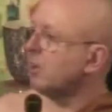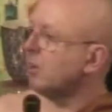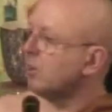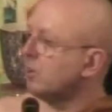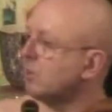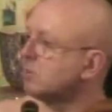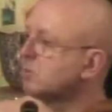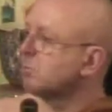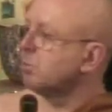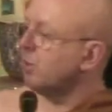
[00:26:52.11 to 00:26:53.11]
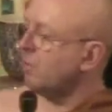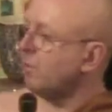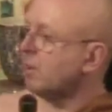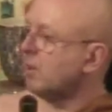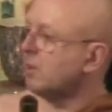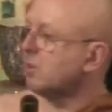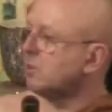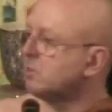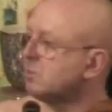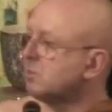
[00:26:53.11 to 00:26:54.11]
alert, perfectly
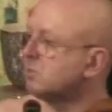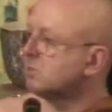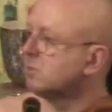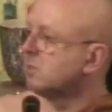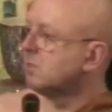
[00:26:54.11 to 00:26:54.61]
conscious,